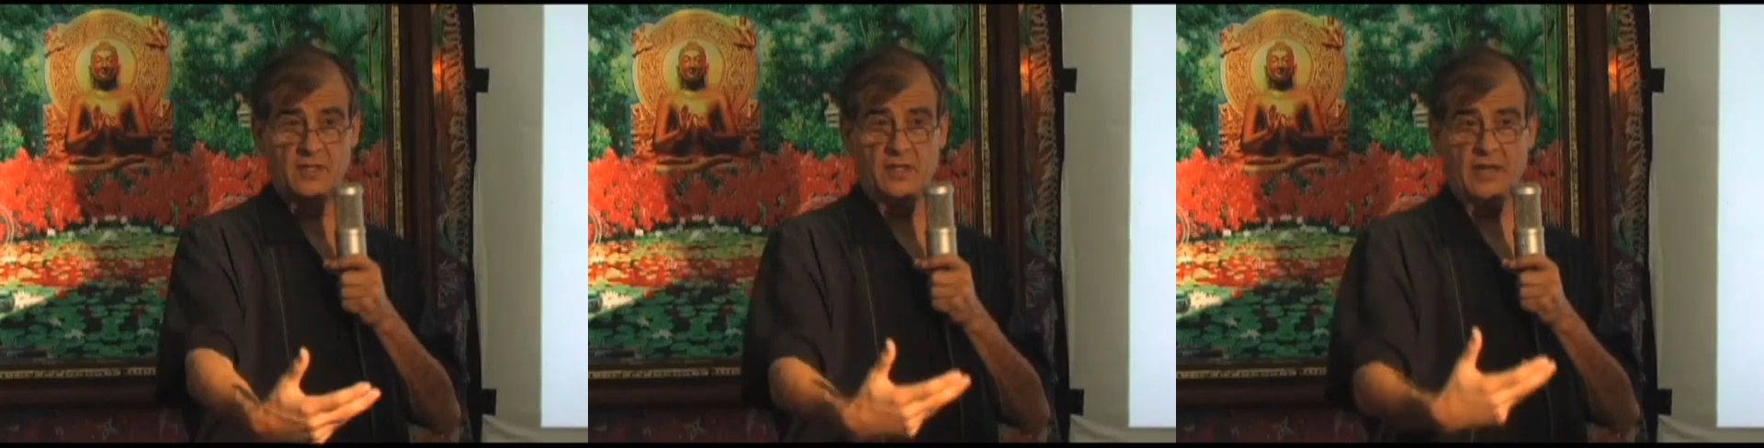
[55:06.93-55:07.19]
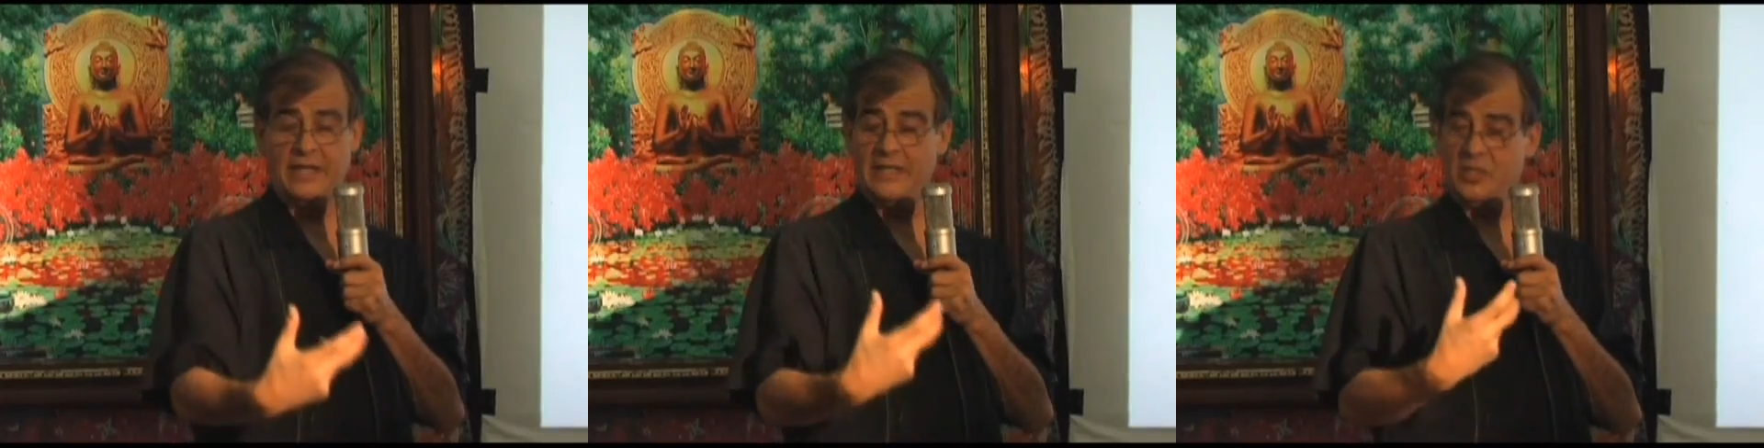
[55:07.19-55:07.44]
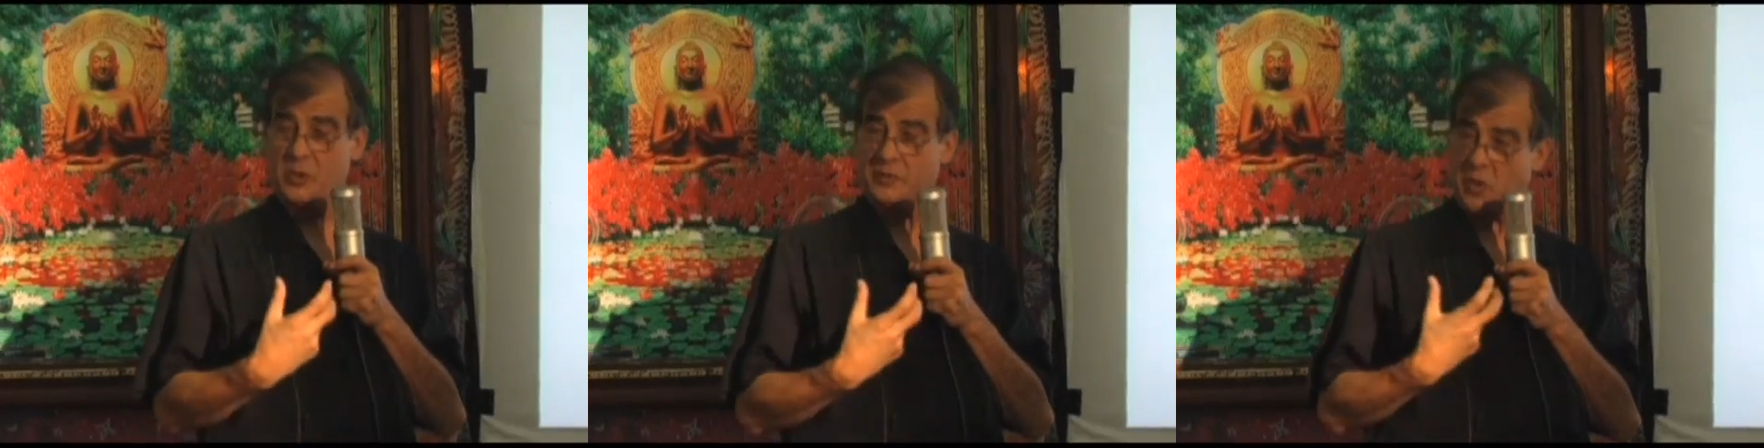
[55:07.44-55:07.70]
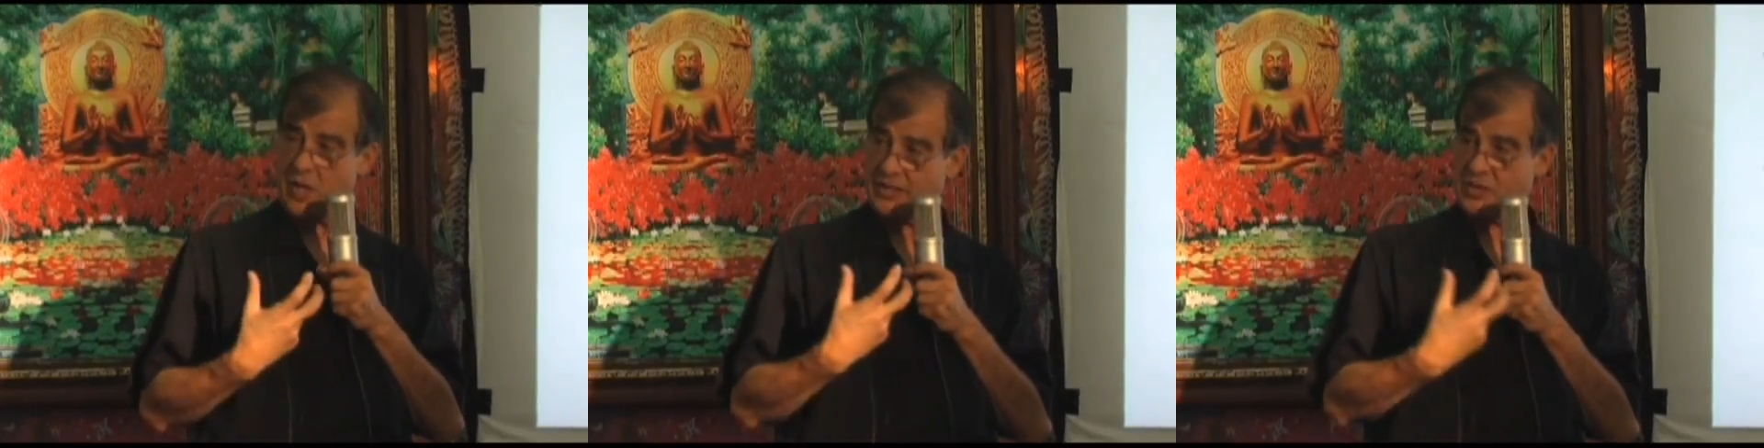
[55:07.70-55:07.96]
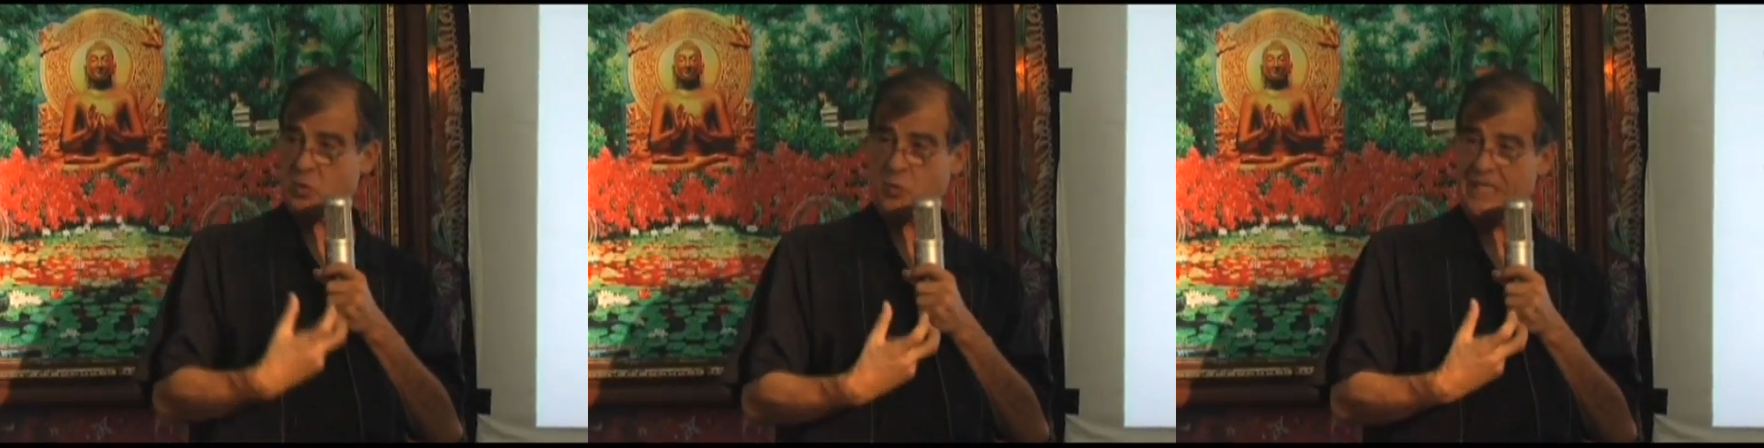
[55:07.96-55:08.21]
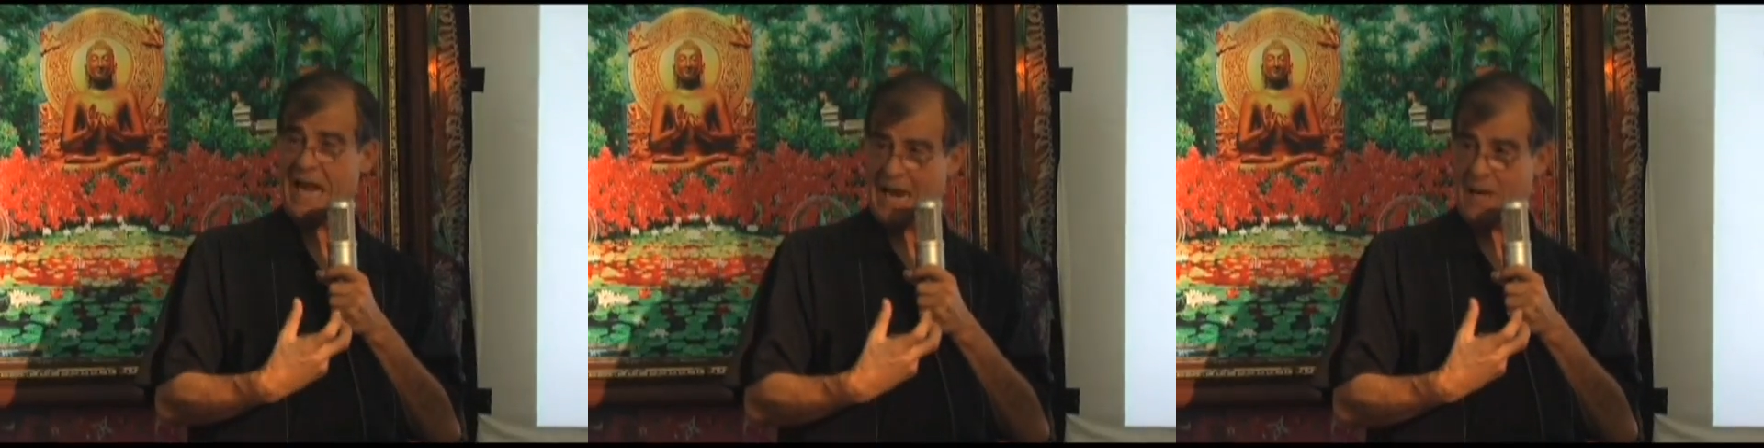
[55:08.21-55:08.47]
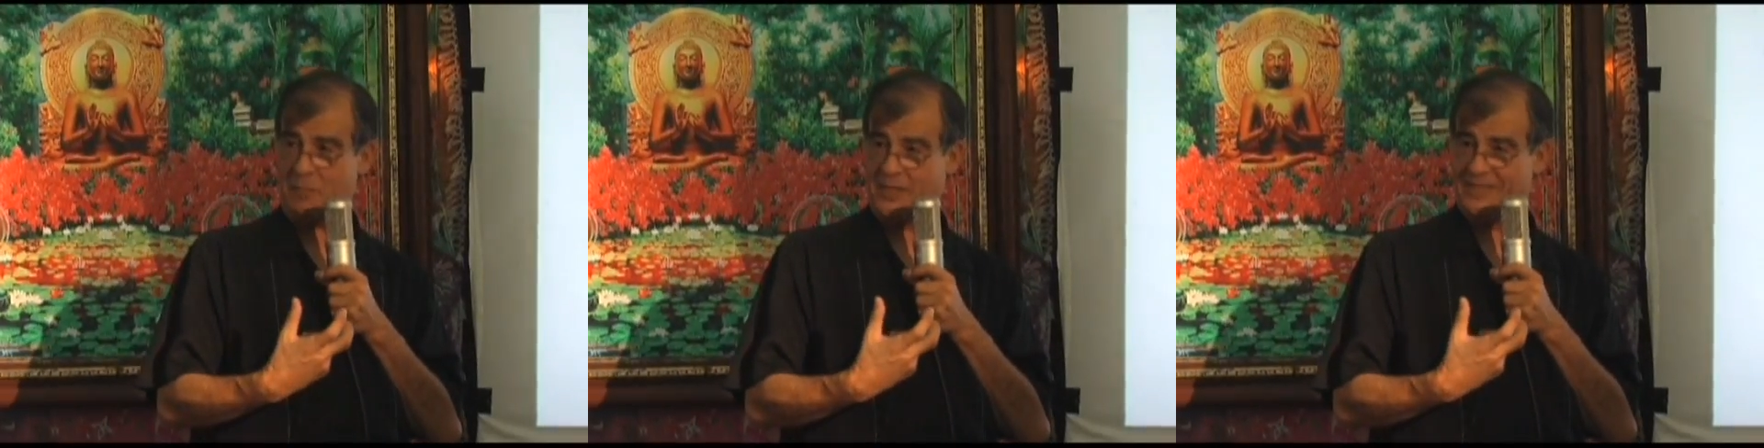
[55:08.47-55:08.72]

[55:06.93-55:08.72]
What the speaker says: and he could have gone into rehab